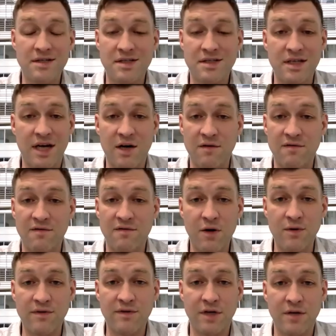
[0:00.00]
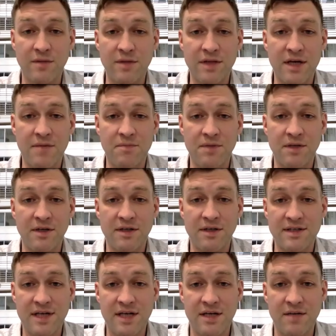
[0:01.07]
seeing how far we've come in that period of
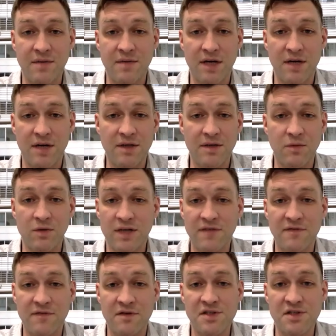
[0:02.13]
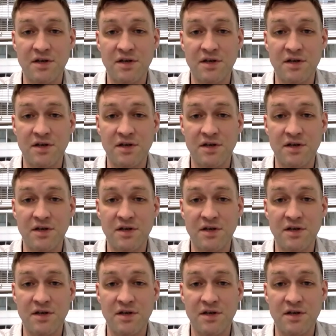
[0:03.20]
time. I mean, when I first